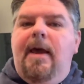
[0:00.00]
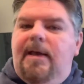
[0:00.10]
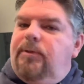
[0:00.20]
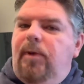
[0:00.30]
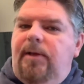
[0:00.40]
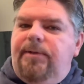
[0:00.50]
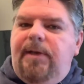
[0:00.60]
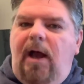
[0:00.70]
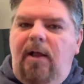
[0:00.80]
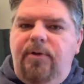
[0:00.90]
as well as
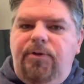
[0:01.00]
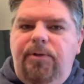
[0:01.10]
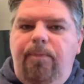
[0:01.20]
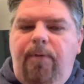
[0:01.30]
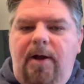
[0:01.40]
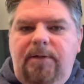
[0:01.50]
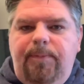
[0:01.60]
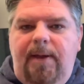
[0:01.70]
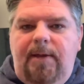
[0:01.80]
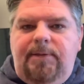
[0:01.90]
college
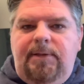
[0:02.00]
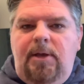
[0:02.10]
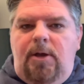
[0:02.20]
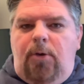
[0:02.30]
prospects.